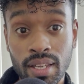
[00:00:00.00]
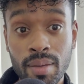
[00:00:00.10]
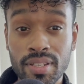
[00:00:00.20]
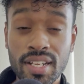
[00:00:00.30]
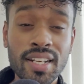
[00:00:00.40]

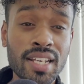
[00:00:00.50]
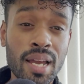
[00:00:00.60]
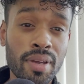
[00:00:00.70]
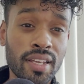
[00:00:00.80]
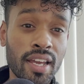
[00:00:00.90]
Because
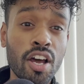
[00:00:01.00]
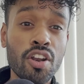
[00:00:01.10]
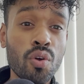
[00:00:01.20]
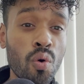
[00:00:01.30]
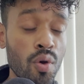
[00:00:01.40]
anytime I get
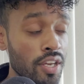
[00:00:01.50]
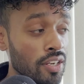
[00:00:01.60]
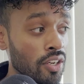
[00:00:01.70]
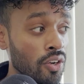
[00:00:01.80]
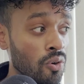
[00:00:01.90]

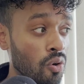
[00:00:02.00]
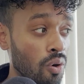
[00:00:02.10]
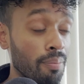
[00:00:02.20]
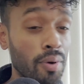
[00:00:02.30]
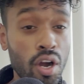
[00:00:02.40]
annoyed
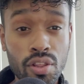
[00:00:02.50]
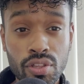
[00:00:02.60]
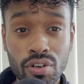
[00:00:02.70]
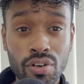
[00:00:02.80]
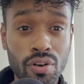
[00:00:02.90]
or
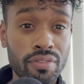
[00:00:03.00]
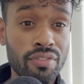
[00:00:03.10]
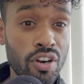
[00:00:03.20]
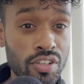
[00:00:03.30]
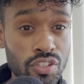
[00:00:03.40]
bothered or
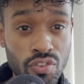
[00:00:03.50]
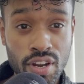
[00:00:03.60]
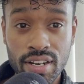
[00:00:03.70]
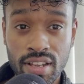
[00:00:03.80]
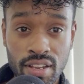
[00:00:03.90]

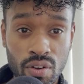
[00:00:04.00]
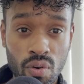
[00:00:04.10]
frustrated